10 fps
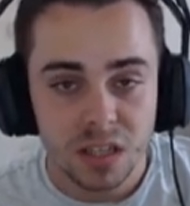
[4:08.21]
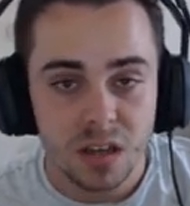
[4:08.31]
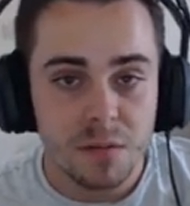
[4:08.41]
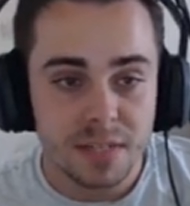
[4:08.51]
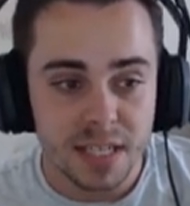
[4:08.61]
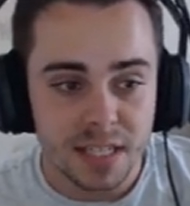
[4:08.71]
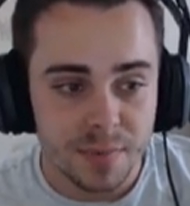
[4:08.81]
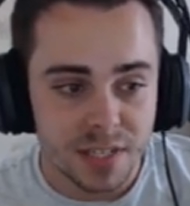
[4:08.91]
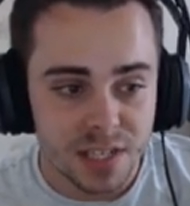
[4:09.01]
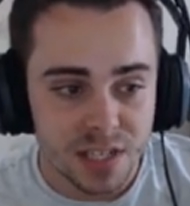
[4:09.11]
Obviously, it's a
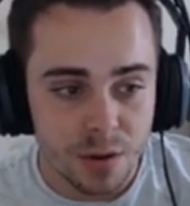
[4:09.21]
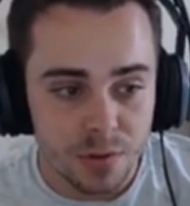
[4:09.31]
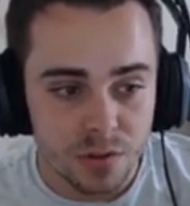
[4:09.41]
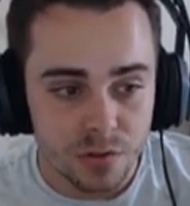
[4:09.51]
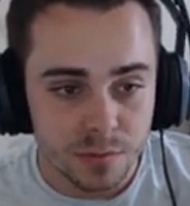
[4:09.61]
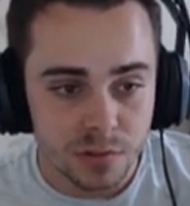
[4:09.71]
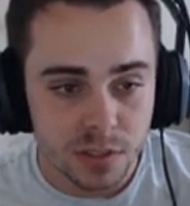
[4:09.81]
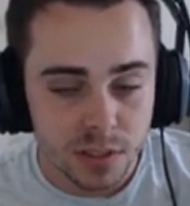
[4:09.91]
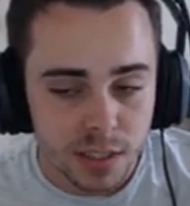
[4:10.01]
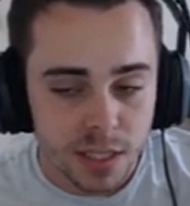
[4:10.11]
bit slower than normal,
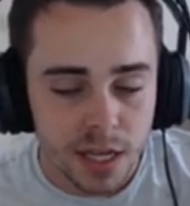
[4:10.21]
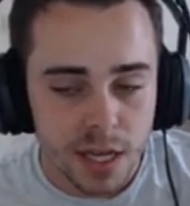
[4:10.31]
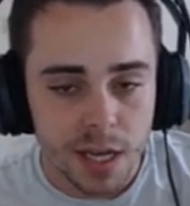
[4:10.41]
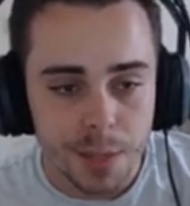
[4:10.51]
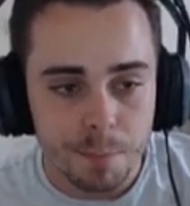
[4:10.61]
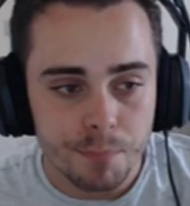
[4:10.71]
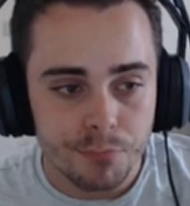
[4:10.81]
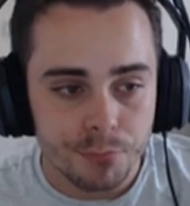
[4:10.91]
um,